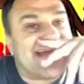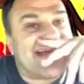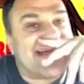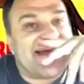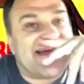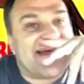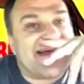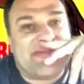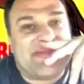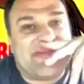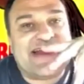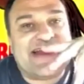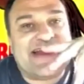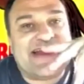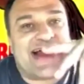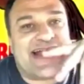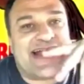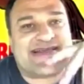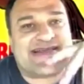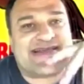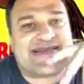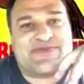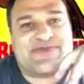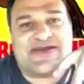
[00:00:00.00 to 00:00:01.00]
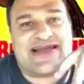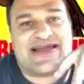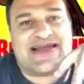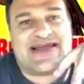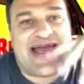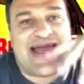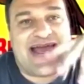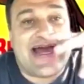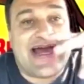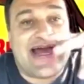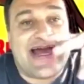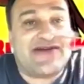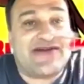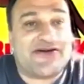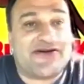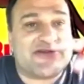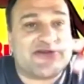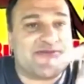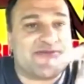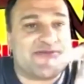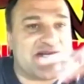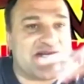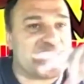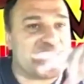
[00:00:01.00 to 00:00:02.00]
be like something like a half-hour
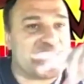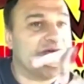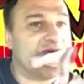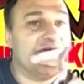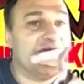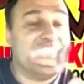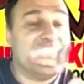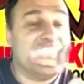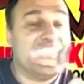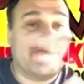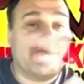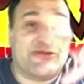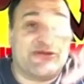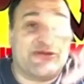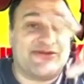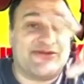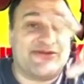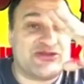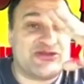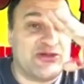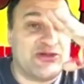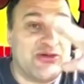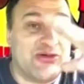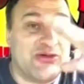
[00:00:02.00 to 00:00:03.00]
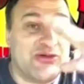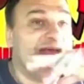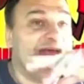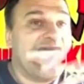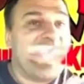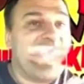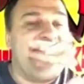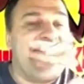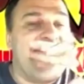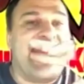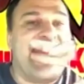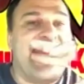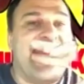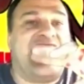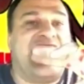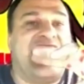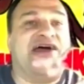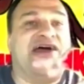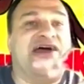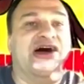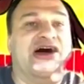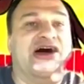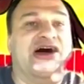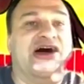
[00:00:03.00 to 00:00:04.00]
special from what I was told. And then,
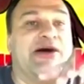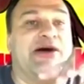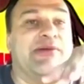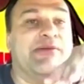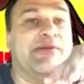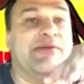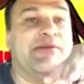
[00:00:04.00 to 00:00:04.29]
right